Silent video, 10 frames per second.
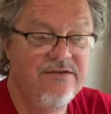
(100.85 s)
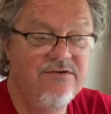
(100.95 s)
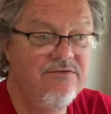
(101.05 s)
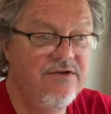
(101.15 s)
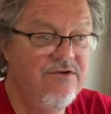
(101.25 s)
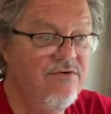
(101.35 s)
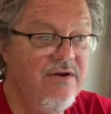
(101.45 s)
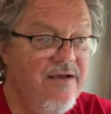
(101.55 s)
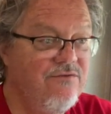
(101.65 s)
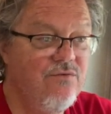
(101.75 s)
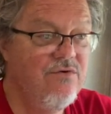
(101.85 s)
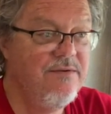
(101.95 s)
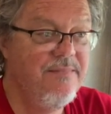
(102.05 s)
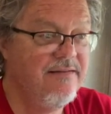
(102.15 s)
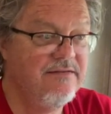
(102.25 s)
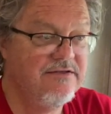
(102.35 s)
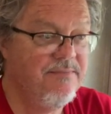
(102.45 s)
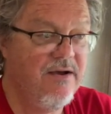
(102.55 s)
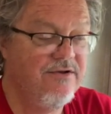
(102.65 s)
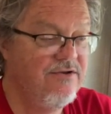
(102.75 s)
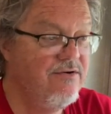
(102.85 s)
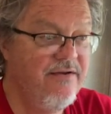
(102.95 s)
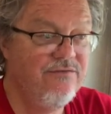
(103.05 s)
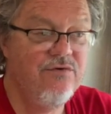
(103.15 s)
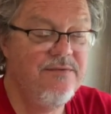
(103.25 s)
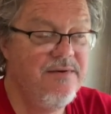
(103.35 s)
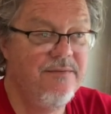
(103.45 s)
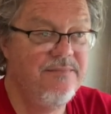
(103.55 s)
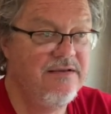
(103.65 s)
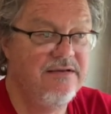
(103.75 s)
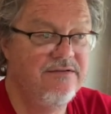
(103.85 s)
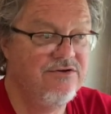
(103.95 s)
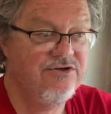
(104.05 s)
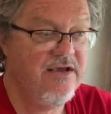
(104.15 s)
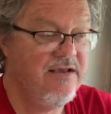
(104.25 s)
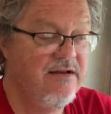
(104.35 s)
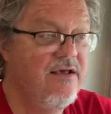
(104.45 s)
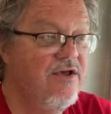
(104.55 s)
You you don't have to worry about the spot. You don't have to worry about it being in the shade.